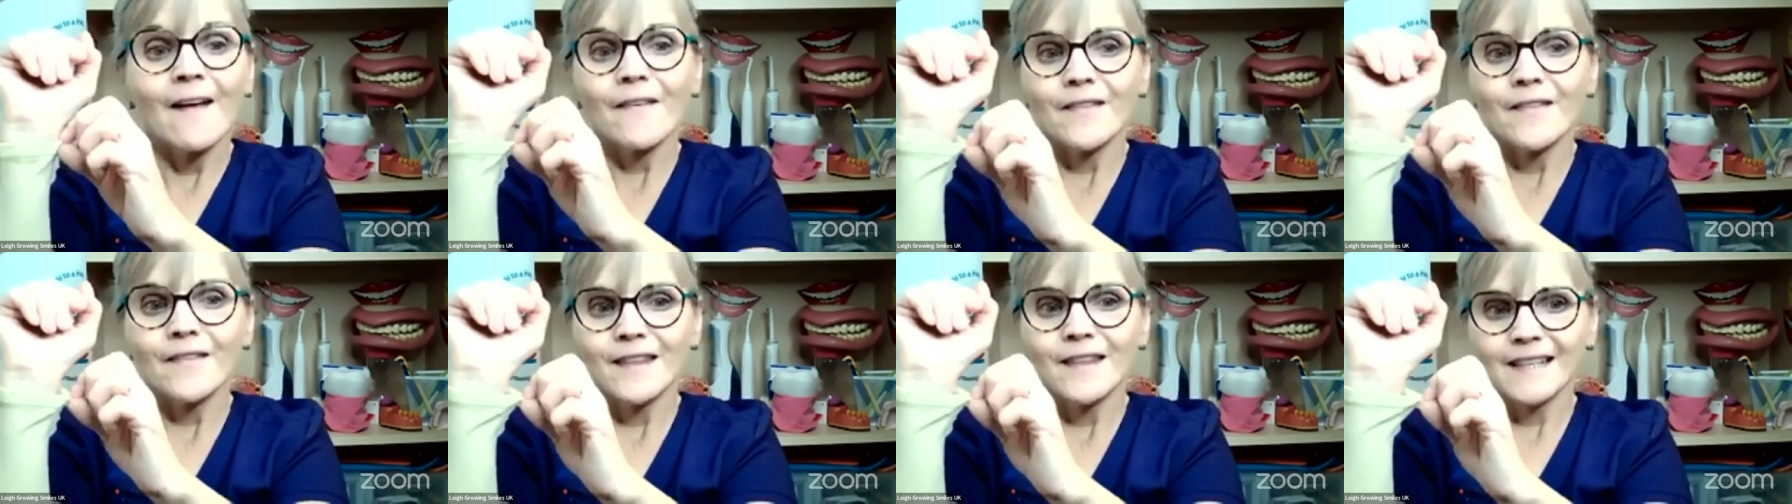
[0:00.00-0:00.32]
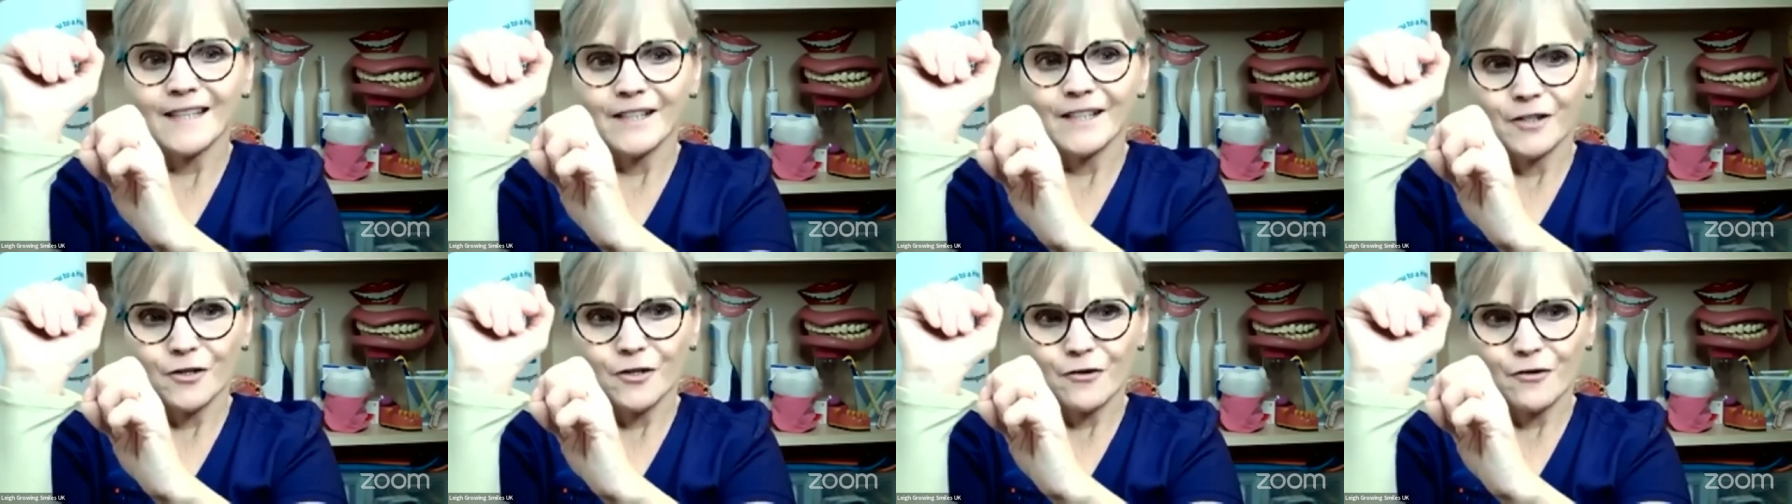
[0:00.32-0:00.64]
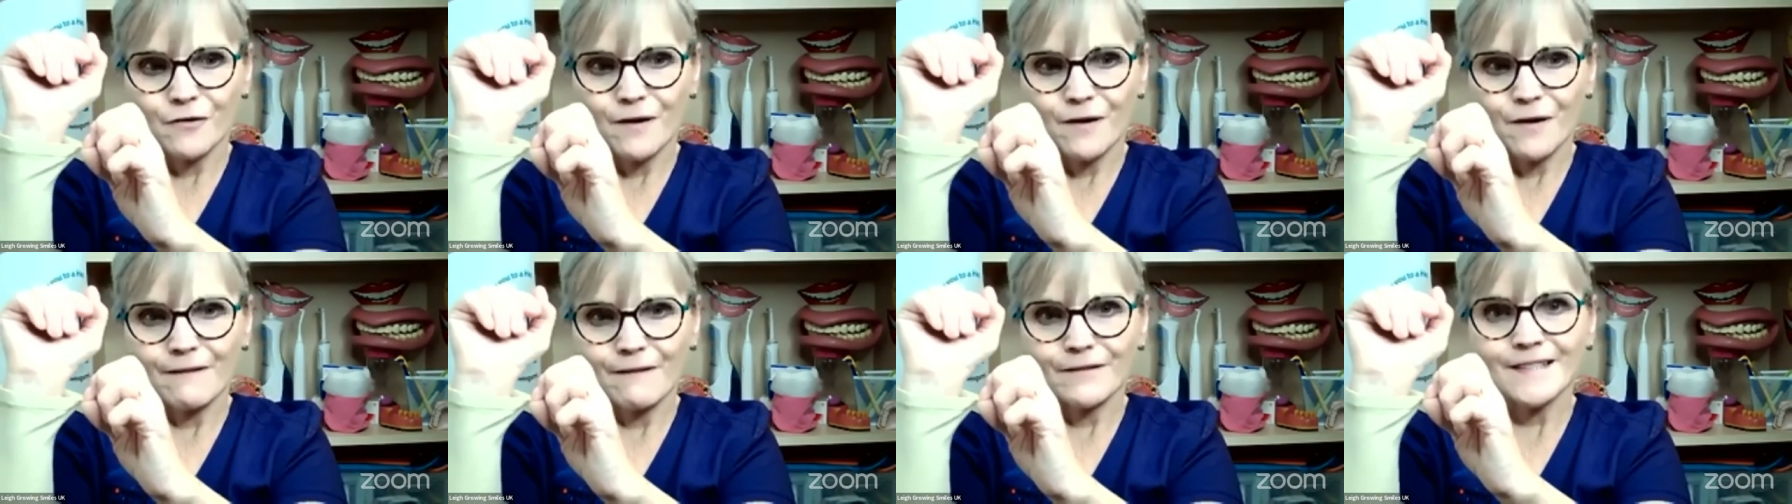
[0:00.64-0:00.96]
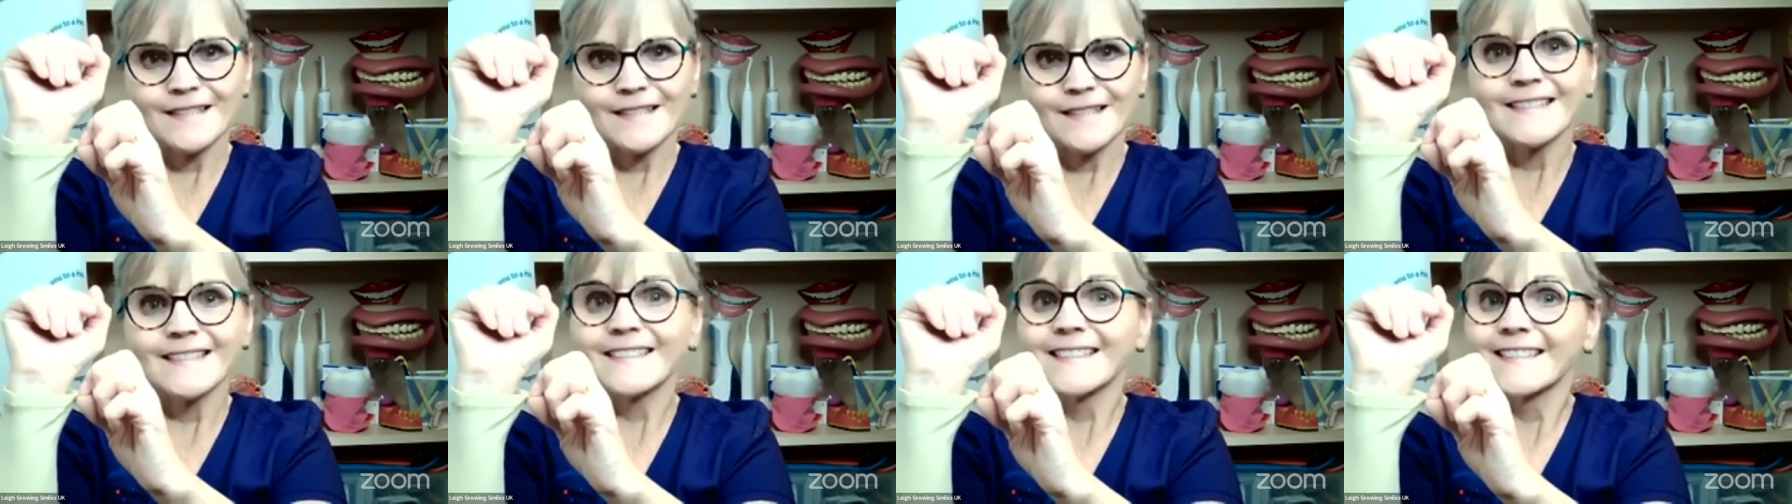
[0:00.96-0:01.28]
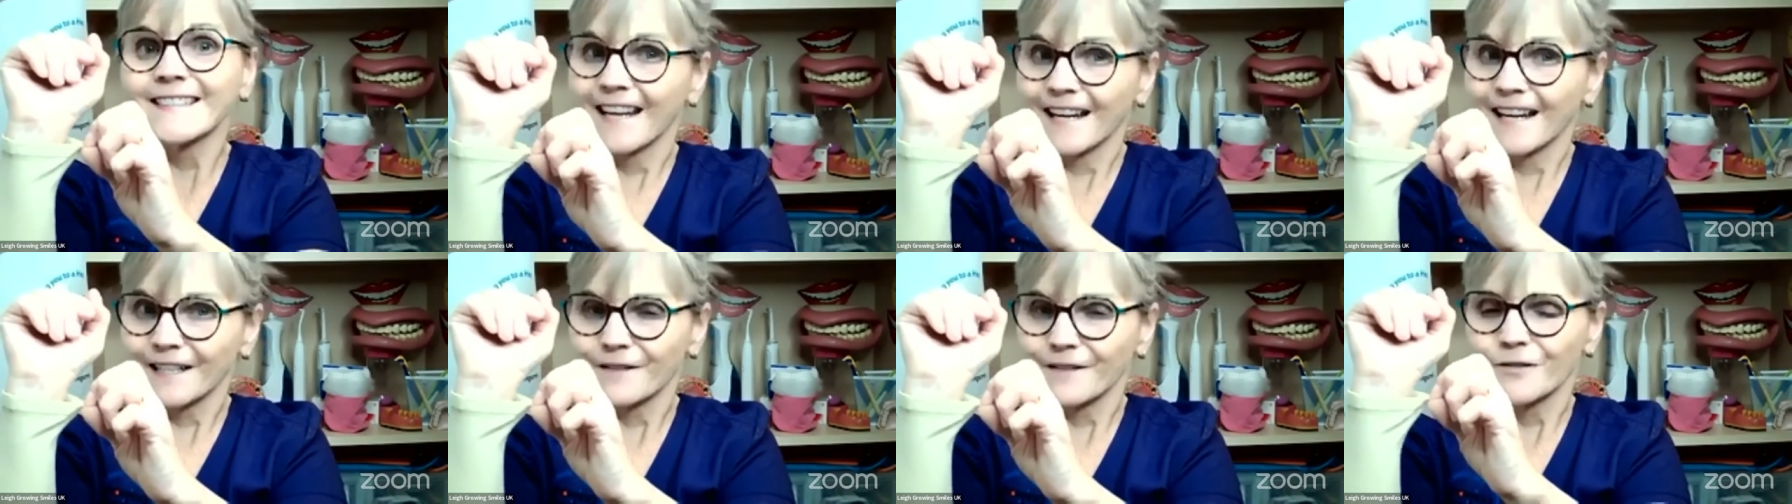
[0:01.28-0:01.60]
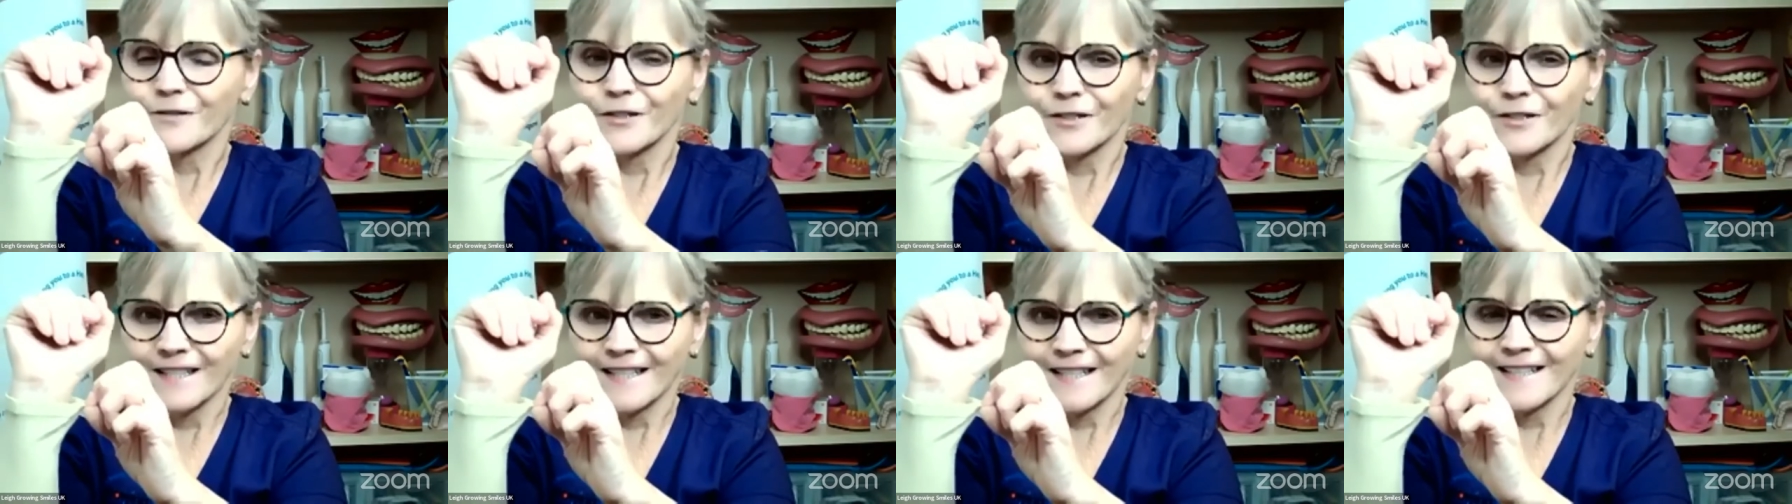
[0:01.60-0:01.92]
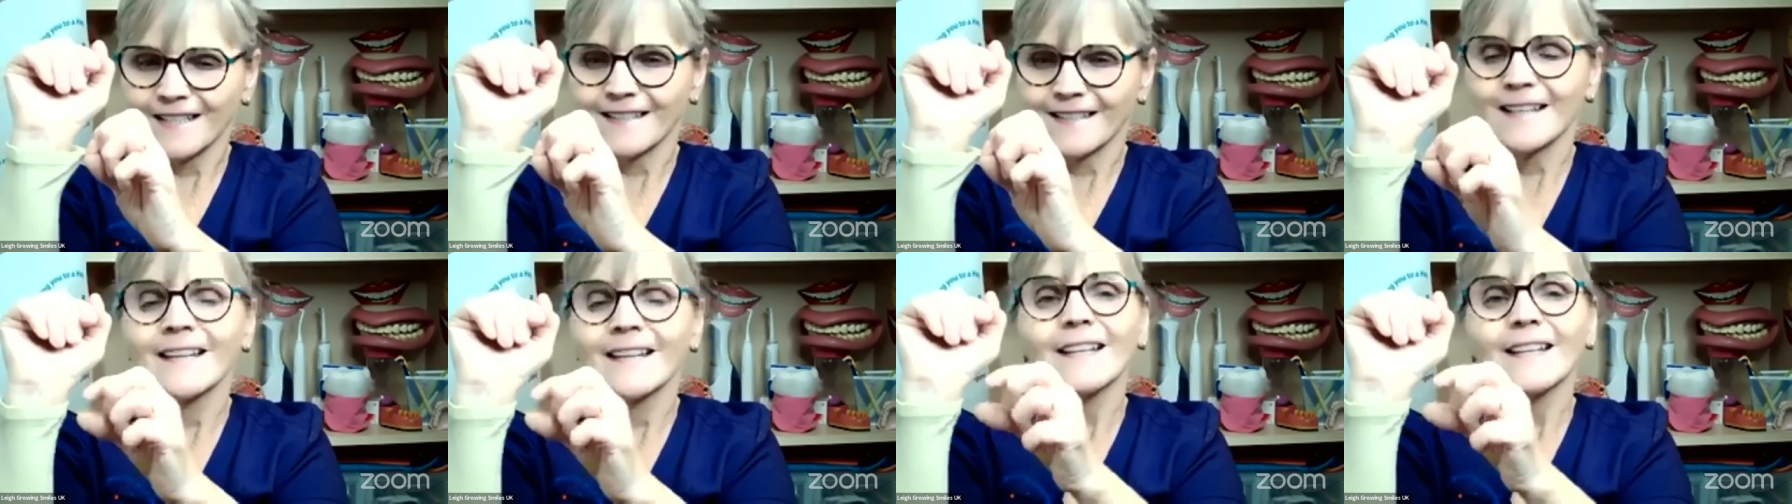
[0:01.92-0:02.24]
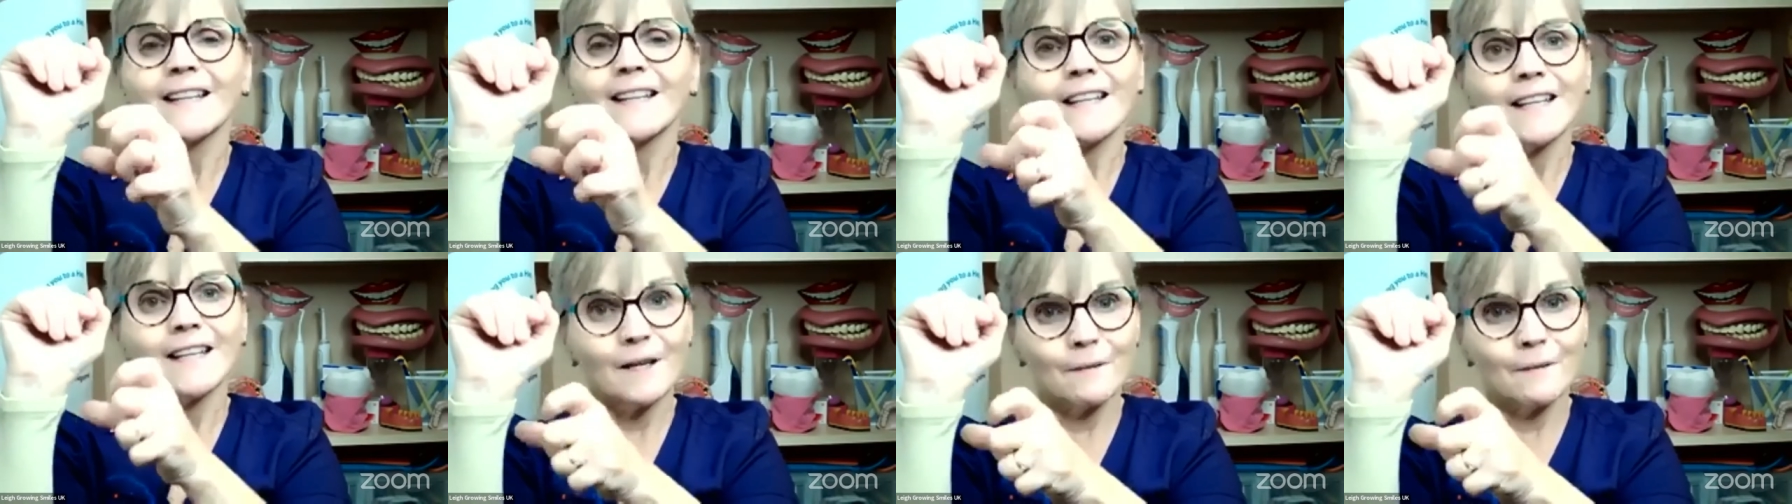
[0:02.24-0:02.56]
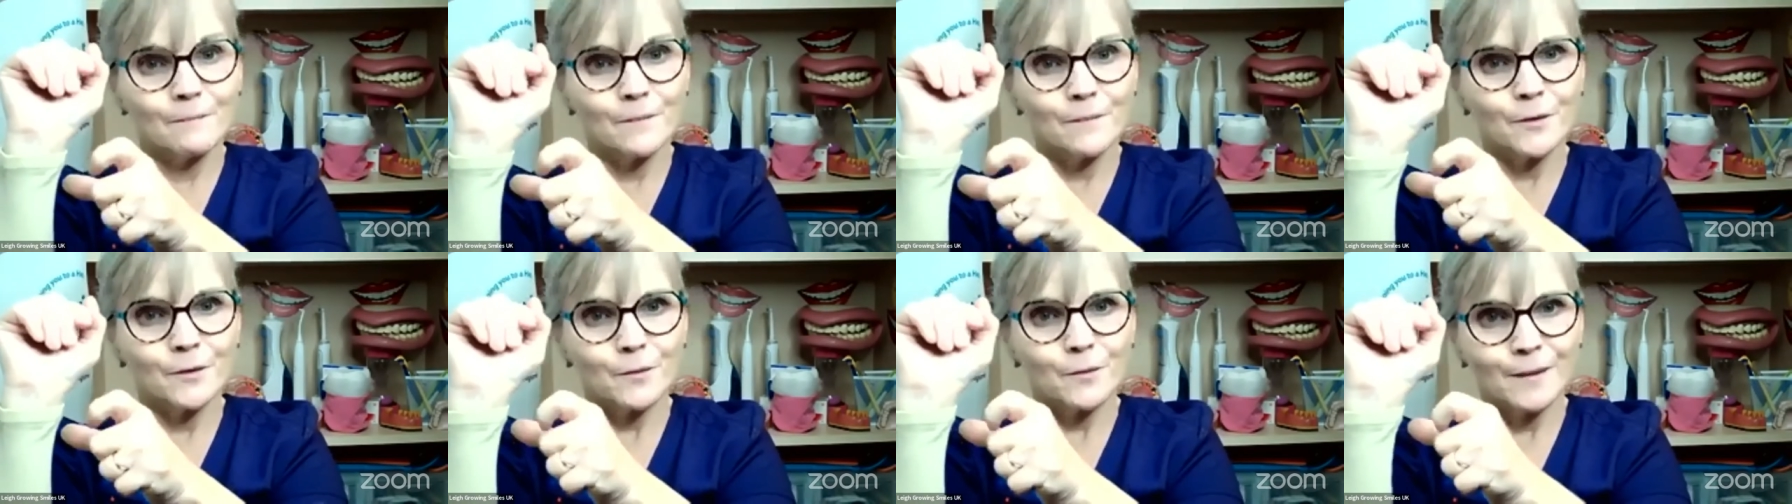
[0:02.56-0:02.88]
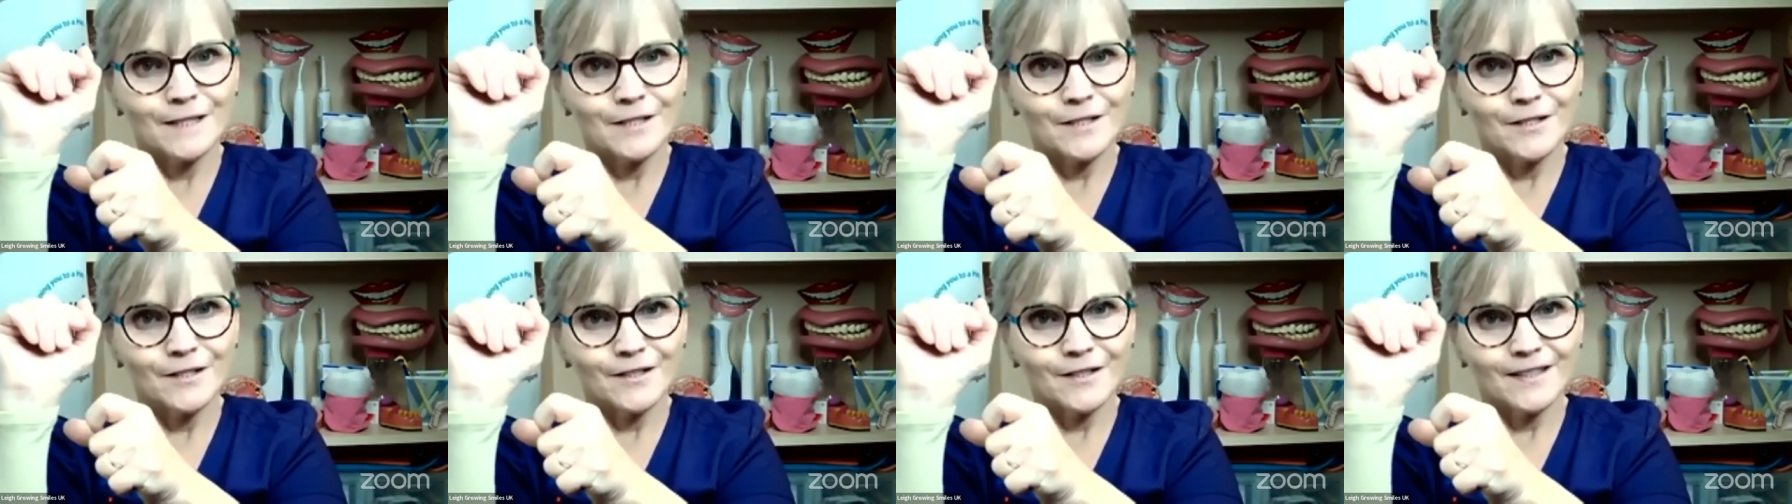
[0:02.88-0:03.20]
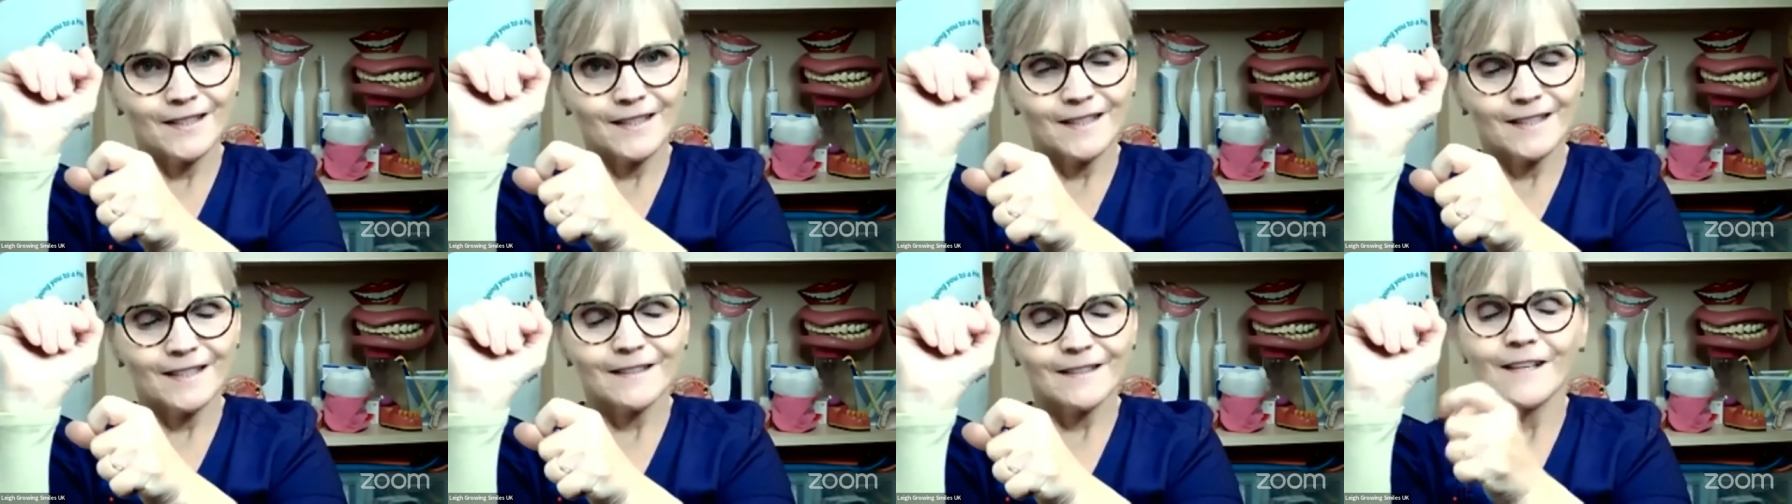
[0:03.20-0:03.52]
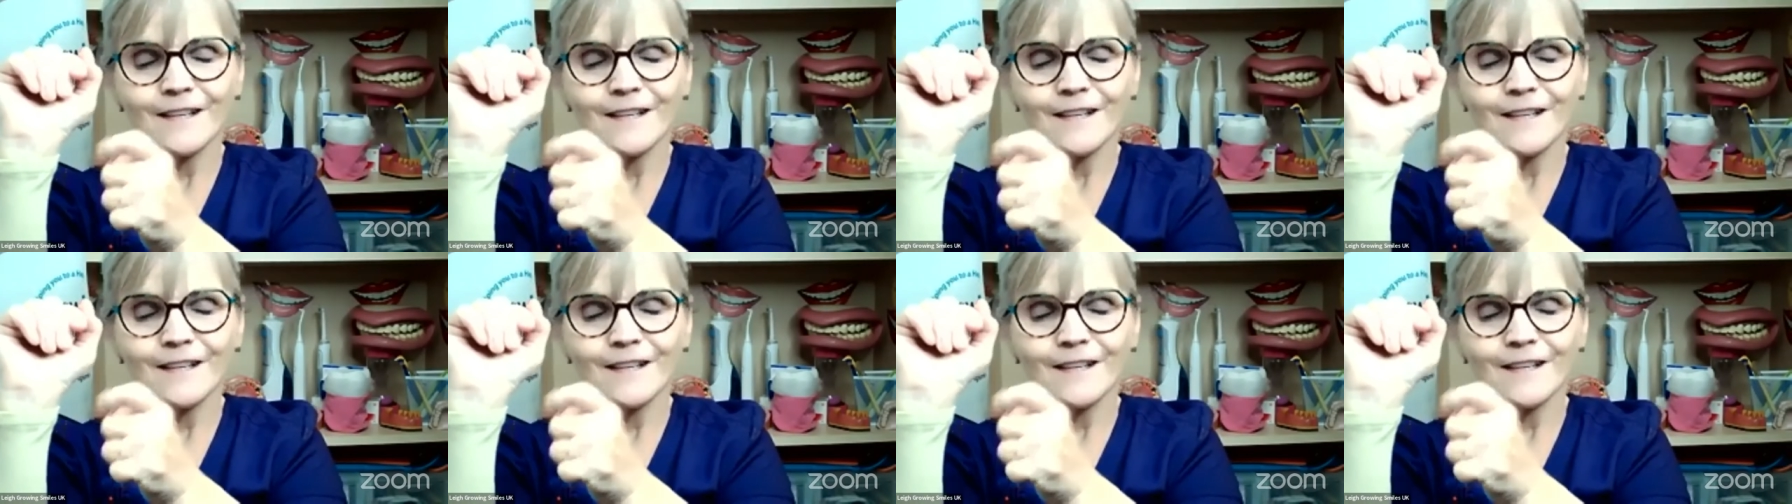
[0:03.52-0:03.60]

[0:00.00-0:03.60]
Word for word: the little crevice that went into your teeth, in between your teeth.